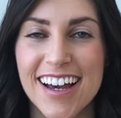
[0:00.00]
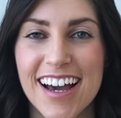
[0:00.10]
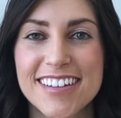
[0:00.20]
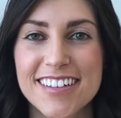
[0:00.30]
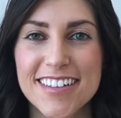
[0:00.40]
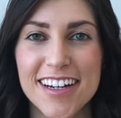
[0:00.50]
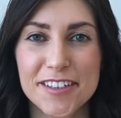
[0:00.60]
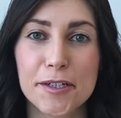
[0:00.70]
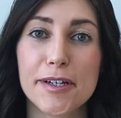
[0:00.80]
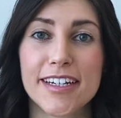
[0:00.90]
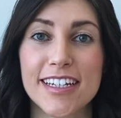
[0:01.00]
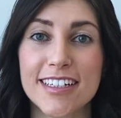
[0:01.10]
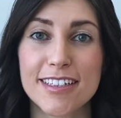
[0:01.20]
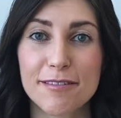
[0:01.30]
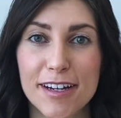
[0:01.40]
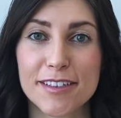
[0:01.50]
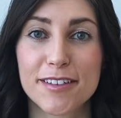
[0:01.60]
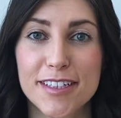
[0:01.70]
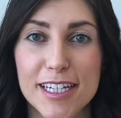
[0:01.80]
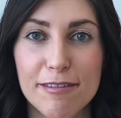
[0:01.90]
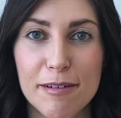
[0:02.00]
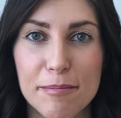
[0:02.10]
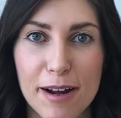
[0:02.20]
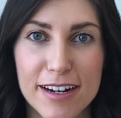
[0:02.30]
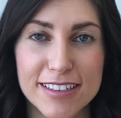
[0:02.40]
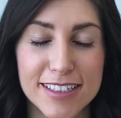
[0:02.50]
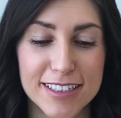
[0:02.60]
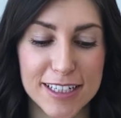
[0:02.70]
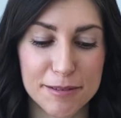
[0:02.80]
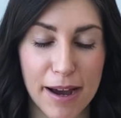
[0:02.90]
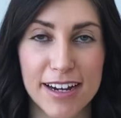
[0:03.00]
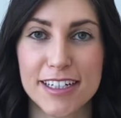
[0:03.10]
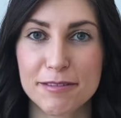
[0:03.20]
And there's actually an easy way to see if a product is expired,